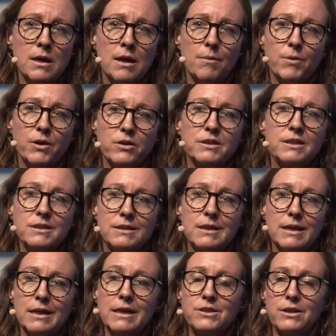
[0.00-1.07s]
because
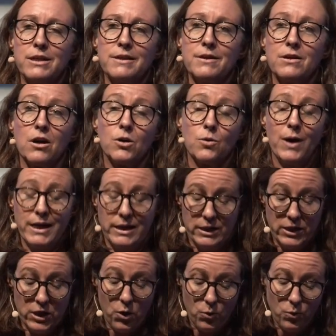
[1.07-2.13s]
in Italy there are quite
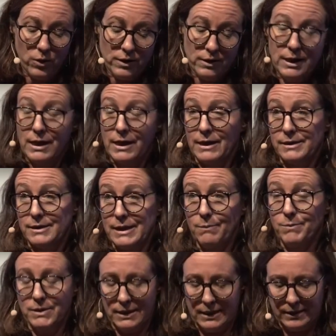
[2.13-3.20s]
low
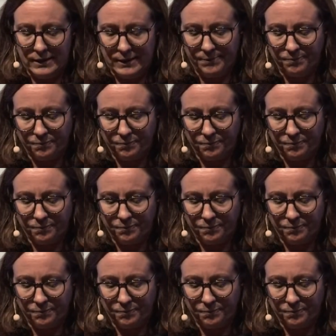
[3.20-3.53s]
subsidies.